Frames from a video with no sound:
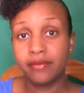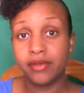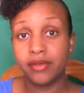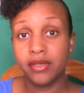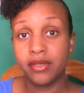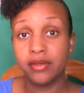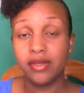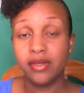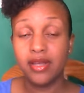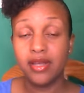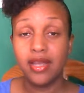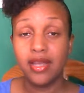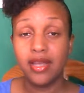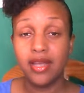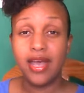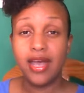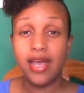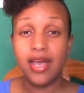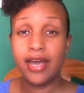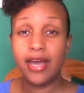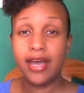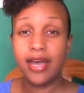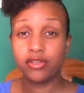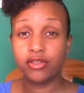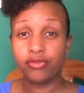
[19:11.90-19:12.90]
minutes, go in
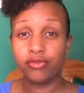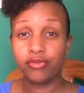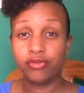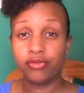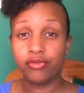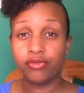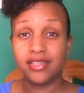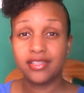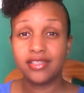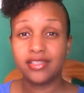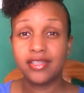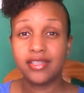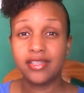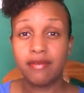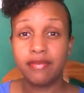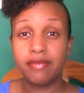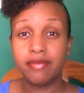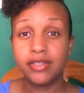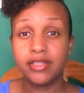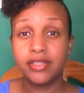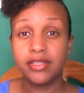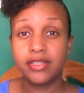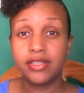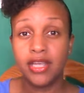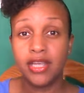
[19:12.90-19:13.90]
Canva
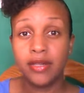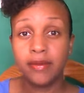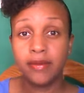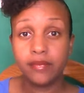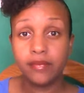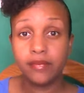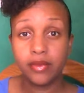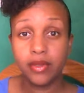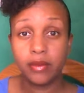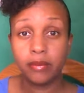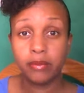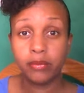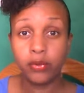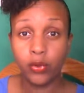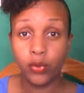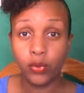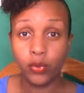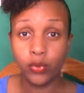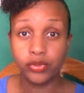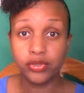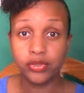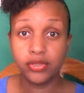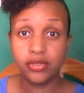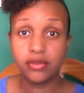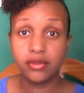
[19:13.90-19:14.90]
and create
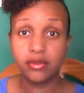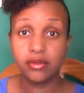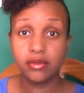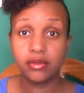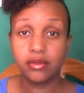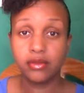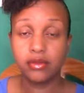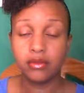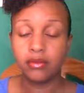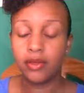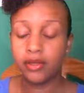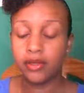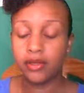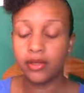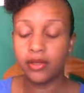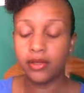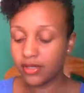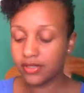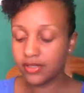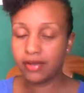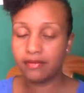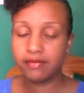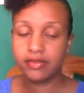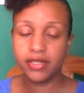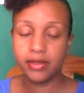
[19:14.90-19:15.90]
17
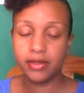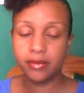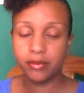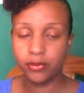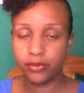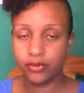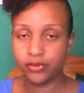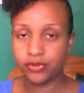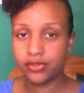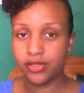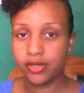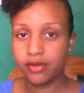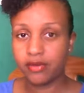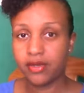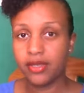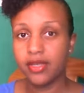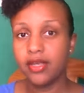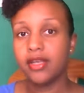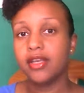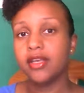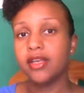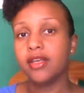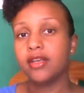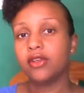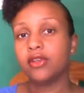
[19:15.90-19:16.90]
posts. Well, not
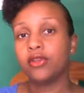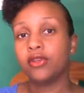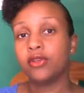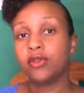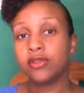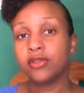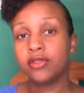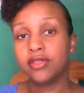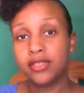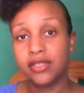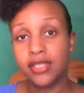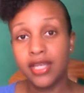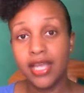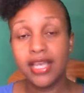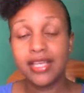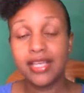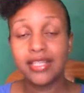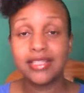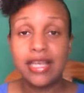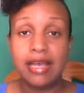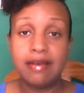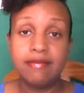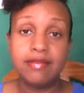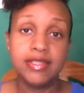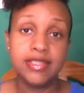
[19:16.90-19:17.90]
17 posts, sorry.
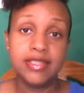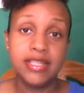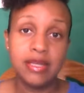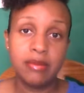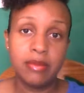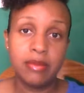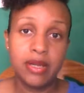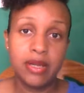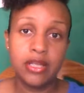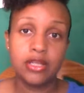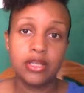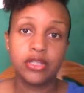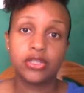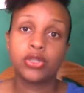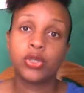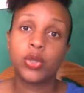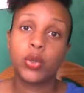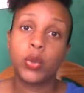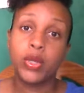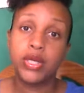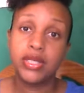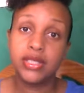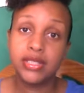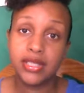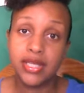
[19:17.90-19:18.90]
Take
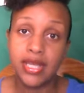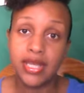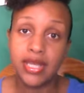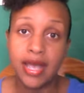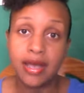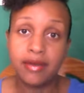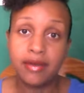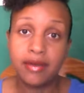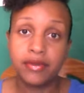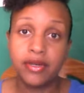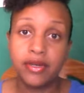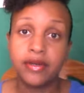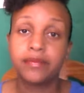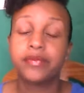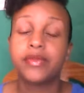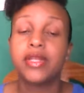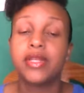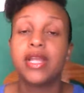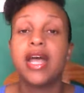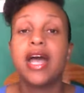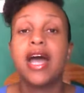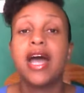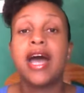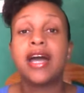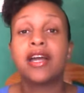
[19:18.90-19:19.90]
17 minutes, go into
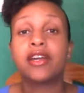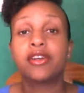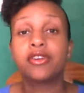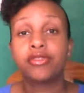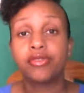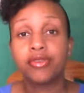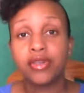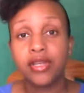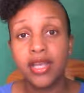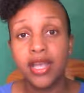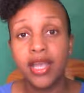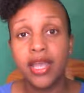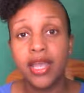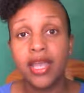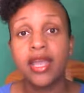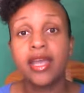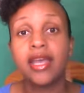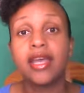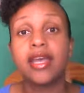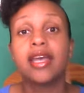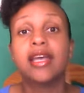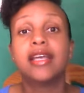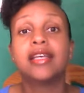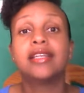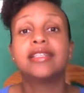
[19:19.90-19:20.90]
Canva and
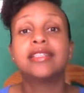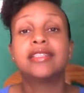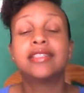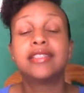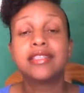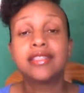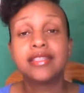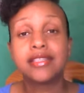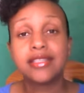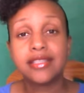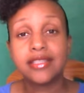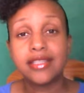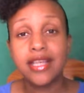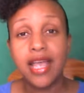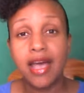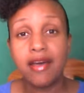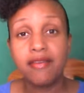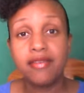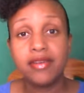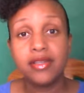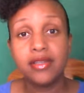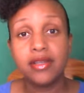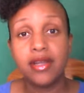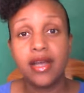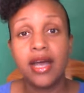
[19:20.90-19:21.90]
create
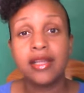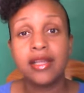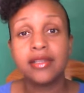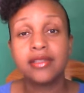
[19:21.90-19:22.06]
take